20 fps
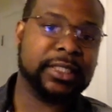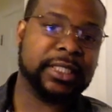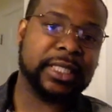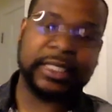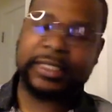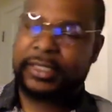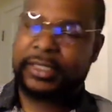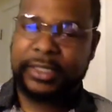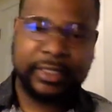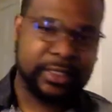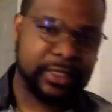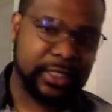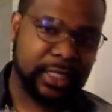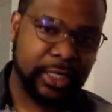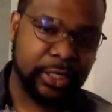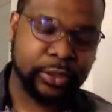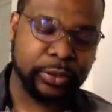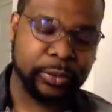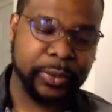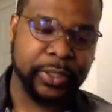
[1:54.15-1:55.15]
Like the
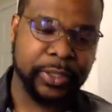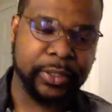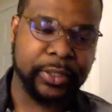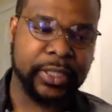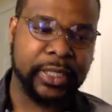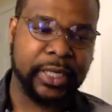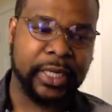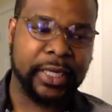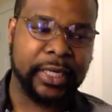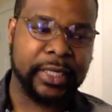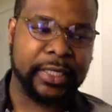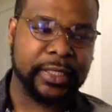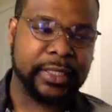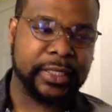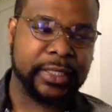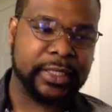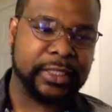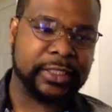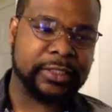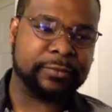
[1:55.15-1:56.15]
entire career, and
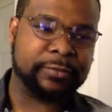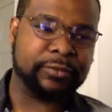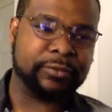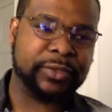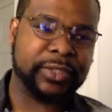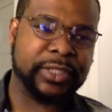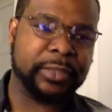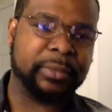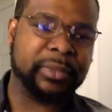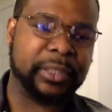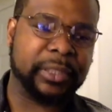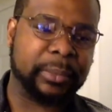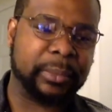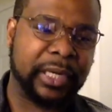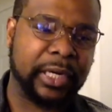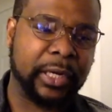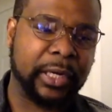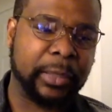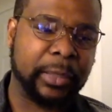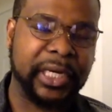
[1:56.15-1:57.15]
it's really been
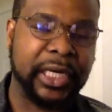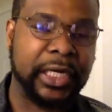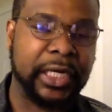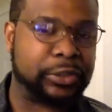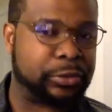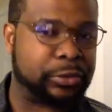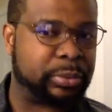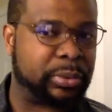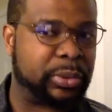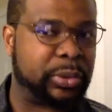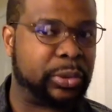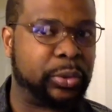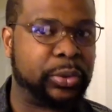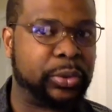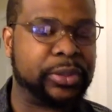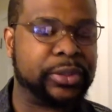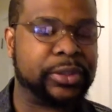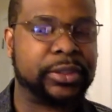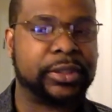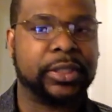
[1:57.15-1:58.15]
about helping
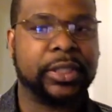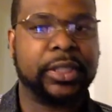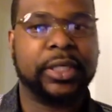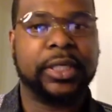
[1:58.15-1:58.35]
entrepreneurs